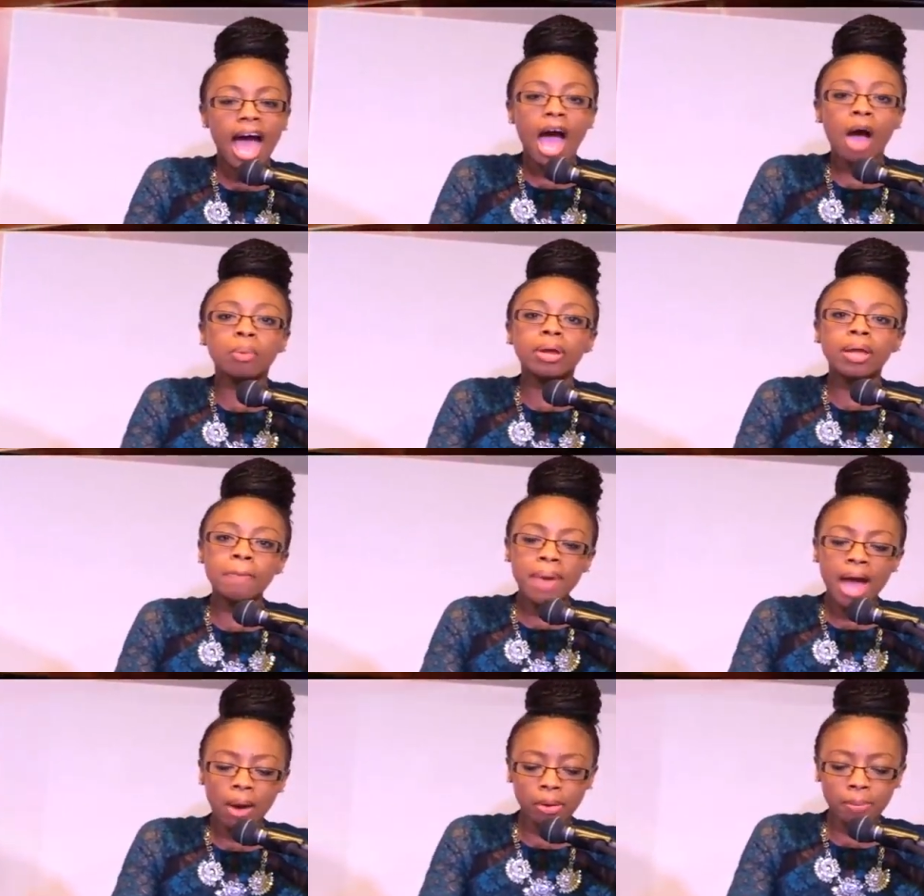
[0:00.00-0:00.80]
Our
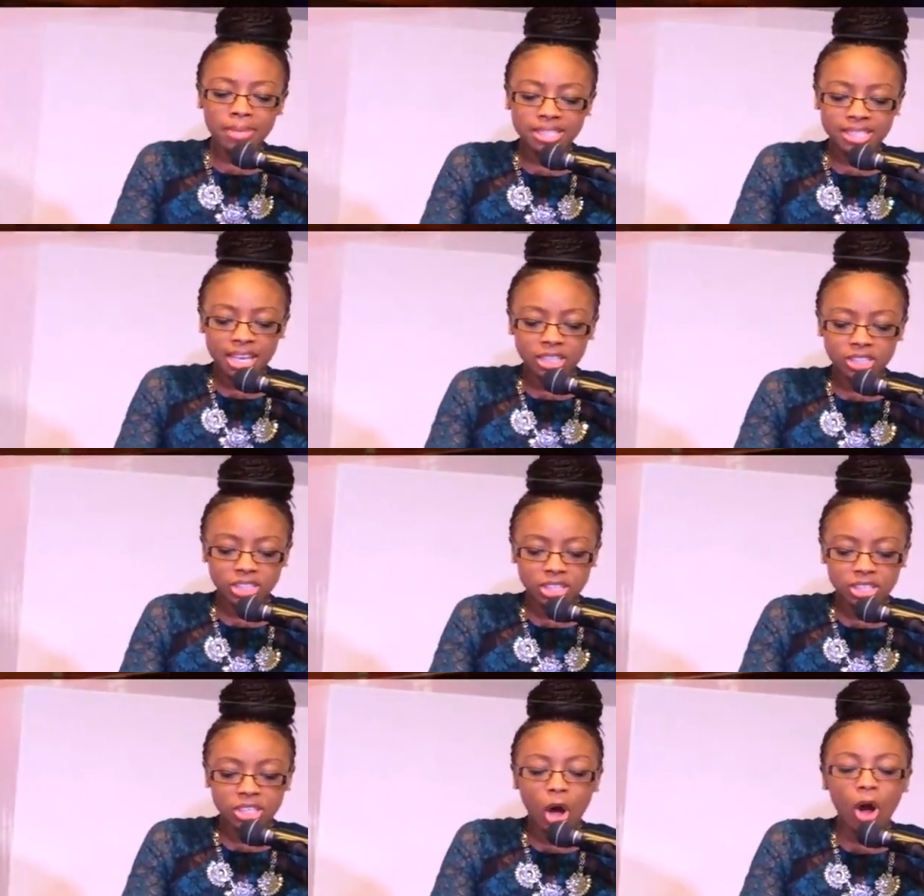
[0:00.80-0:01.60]
empowerment
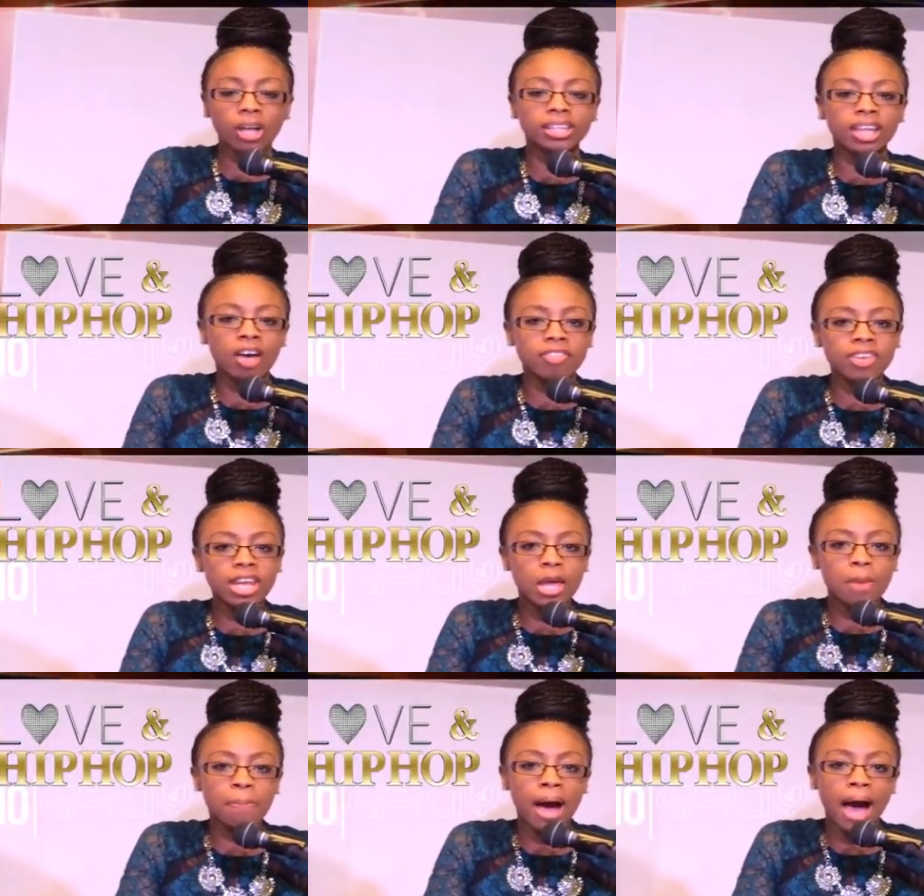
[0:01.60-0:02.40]
sessions are Love and
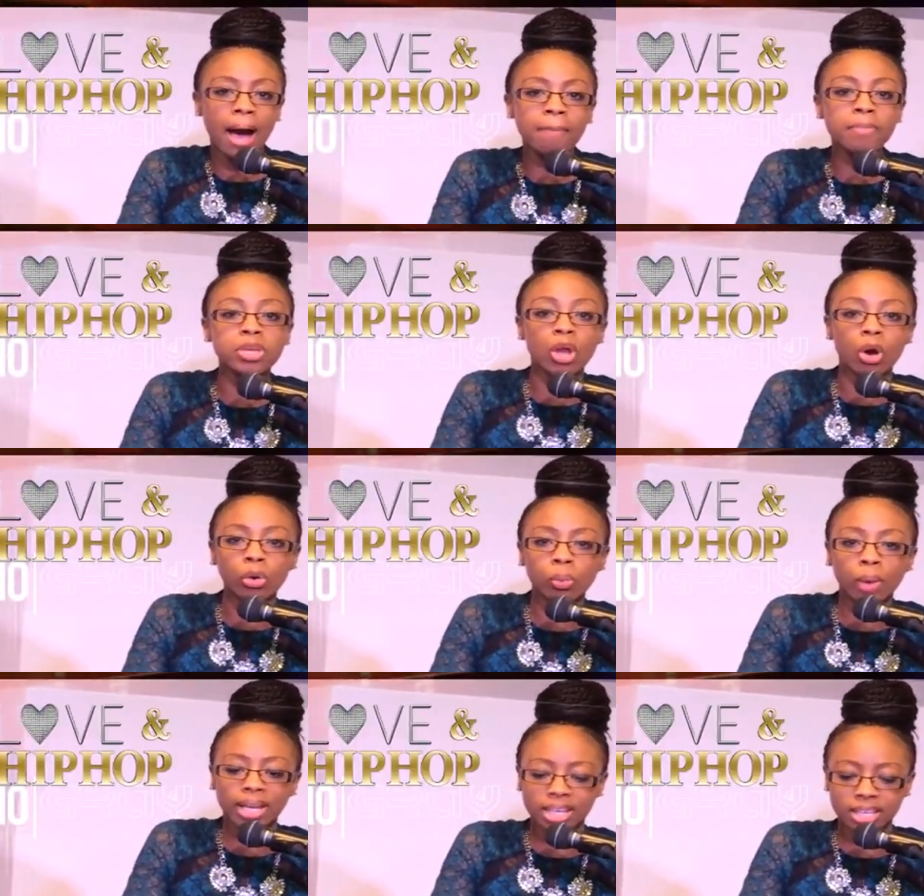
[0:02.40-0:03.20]
Hip Hop, No
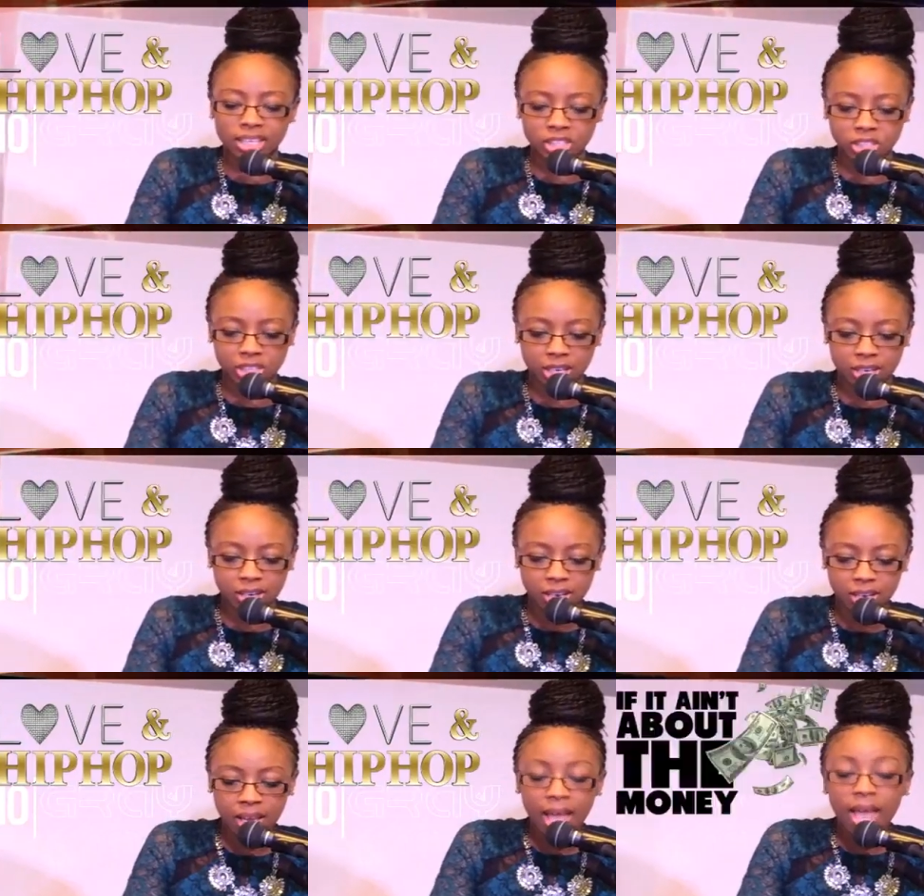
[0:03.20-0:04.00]
Gray Edition,
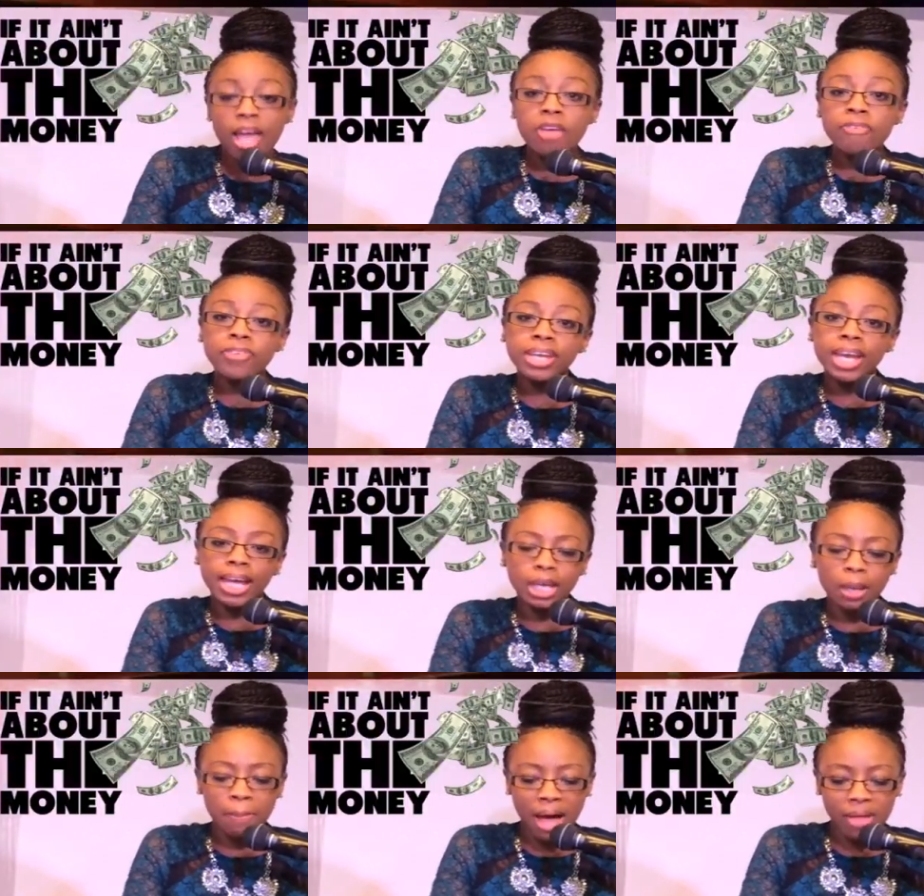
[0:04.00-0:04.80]
If It
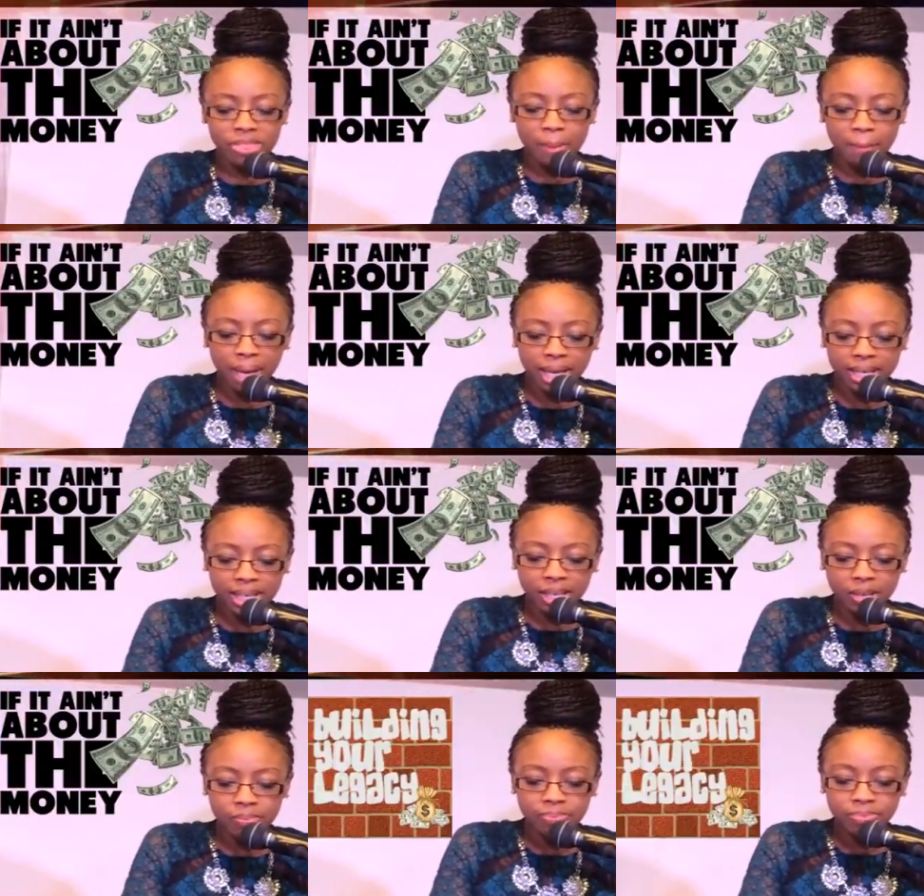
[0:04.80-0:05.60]
Ain't About the
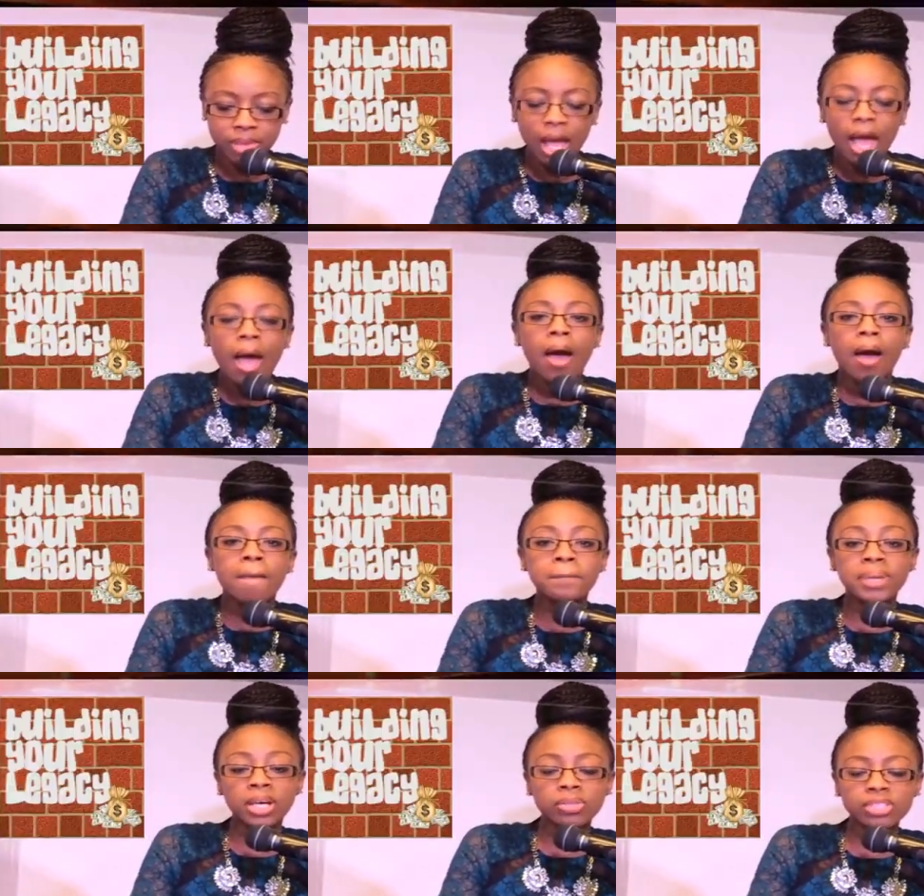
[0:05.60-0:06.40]
Money,
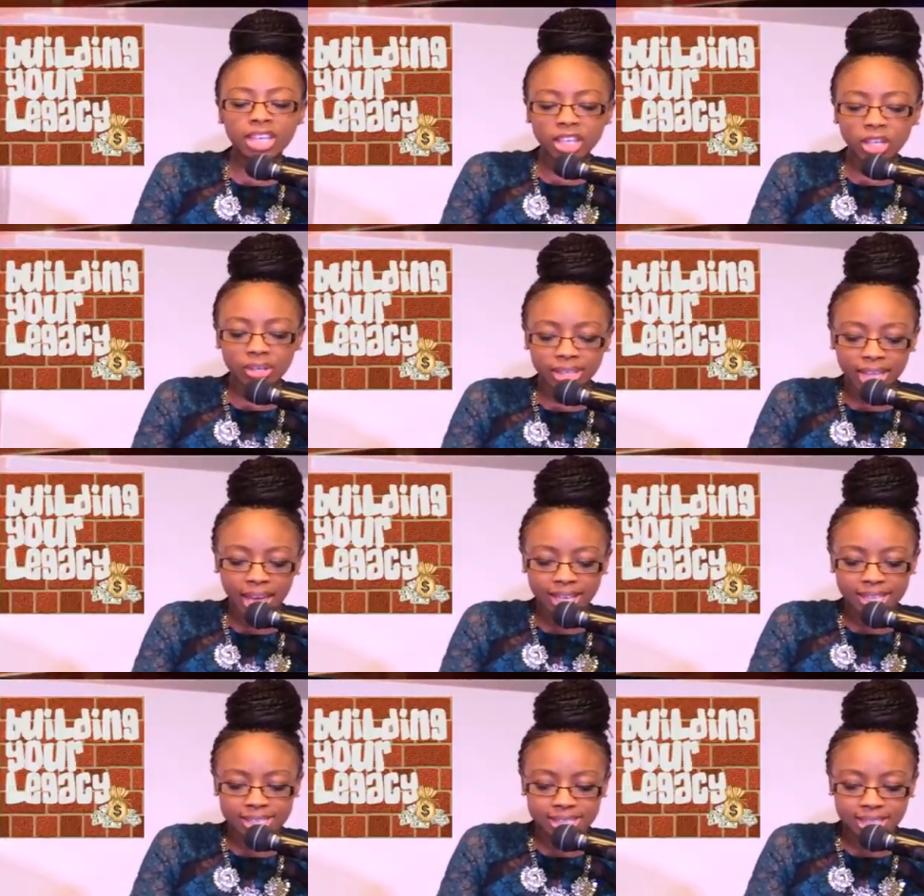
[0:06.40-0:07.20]
Building Your
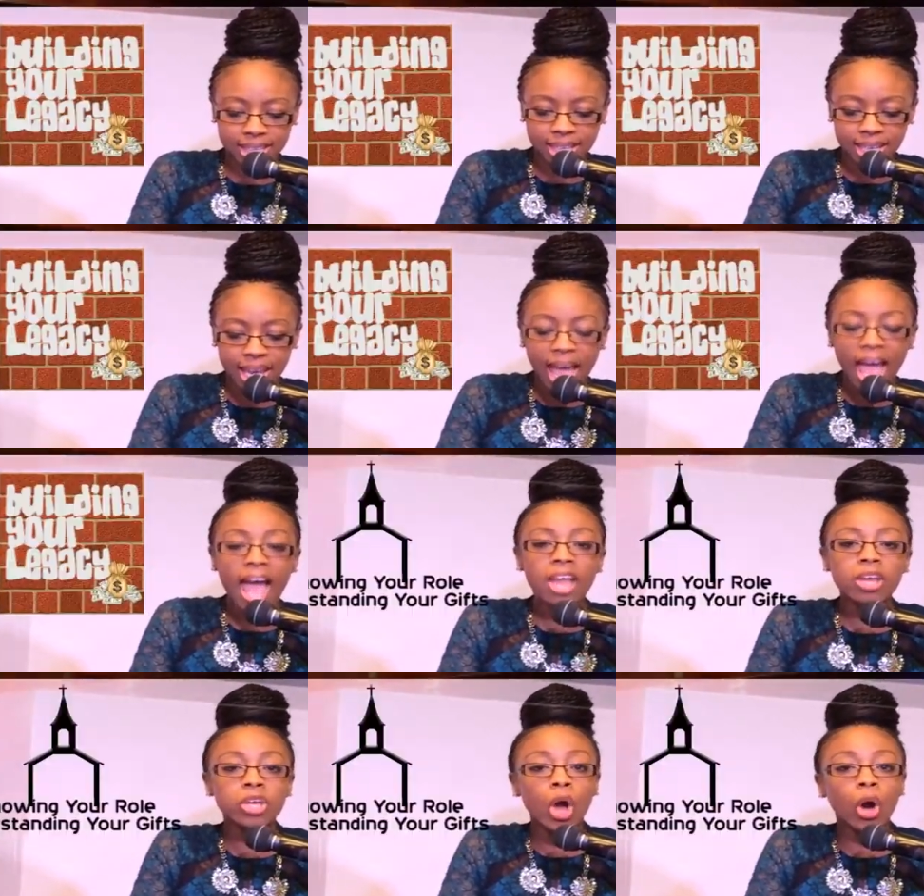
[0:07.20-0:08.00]
Legacy,
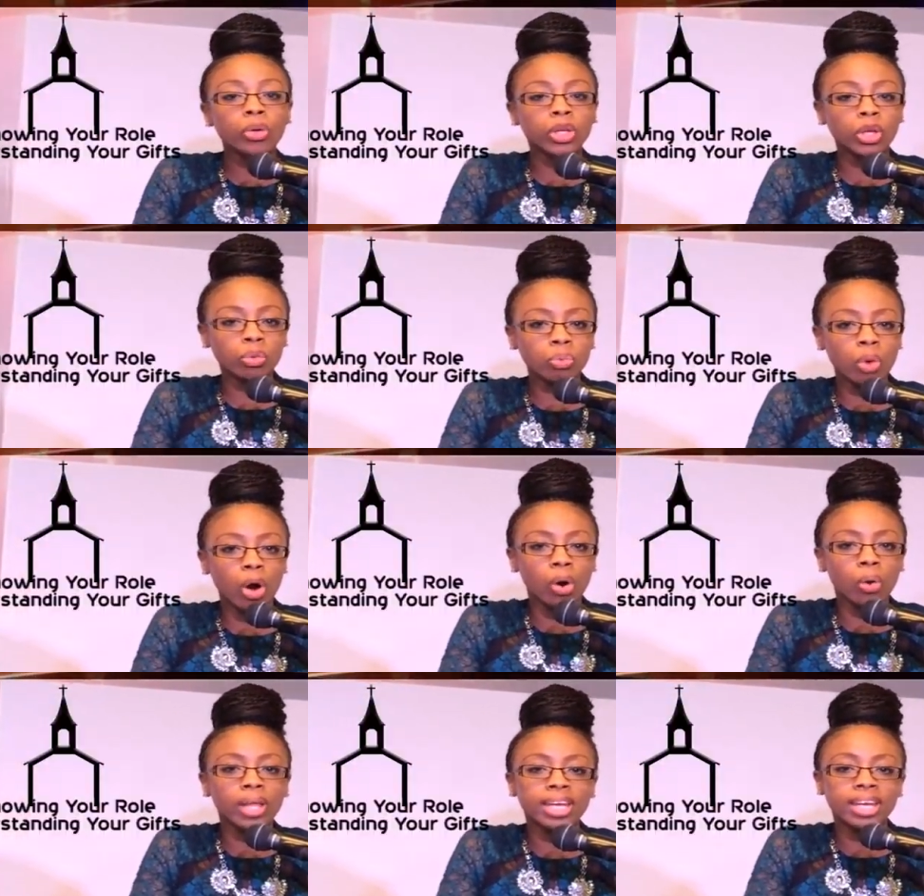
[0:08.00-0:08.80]
and Know Your
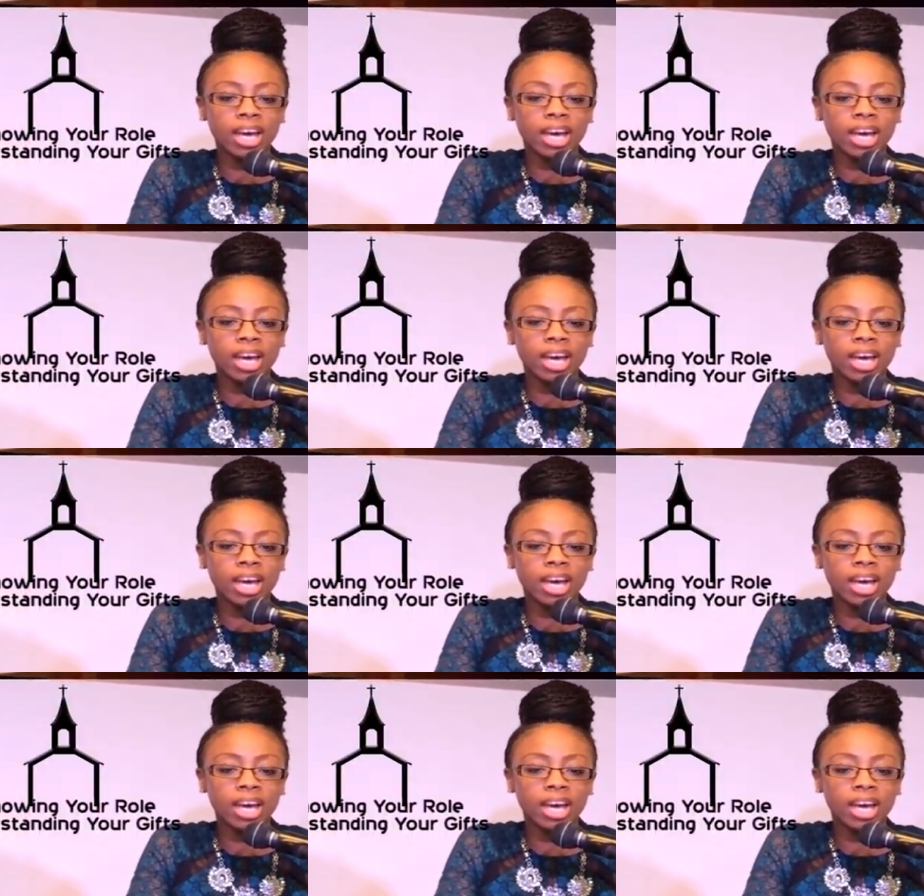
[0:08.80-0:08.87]
Role in